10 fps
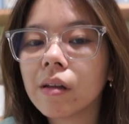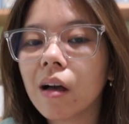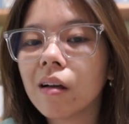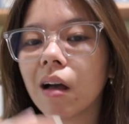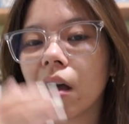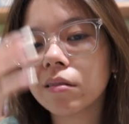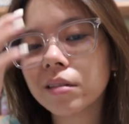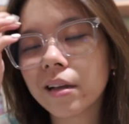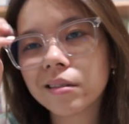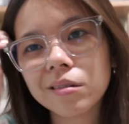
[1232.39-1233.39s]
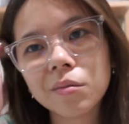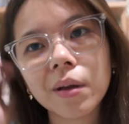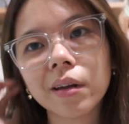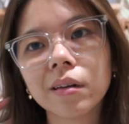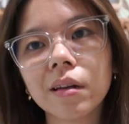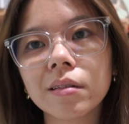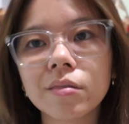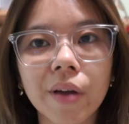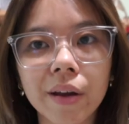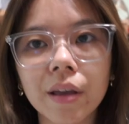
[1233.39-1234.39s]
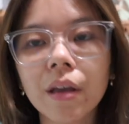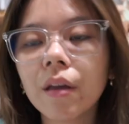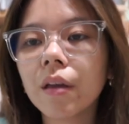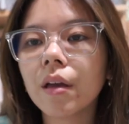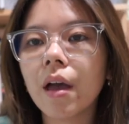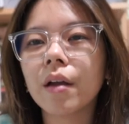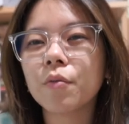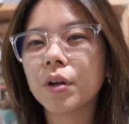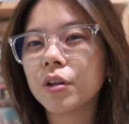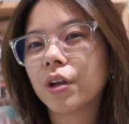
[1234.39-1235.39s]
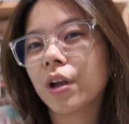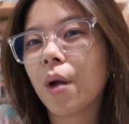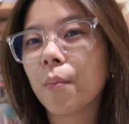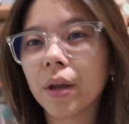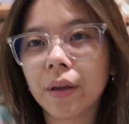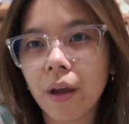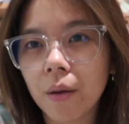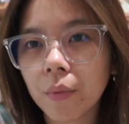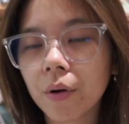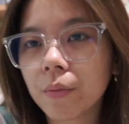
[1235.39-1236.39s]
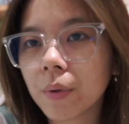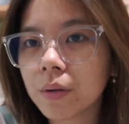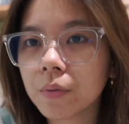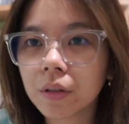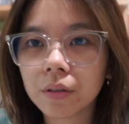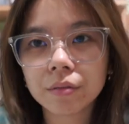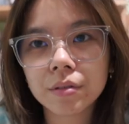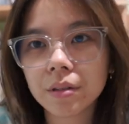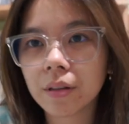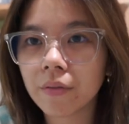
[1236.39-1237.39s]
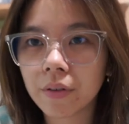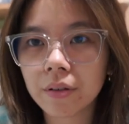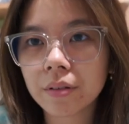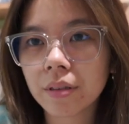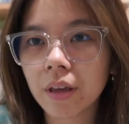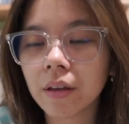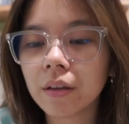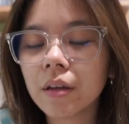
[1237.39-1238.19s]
Uh, I'll text you when it's ready, uh, when you can come pick it up, or when we'll deliver the thing.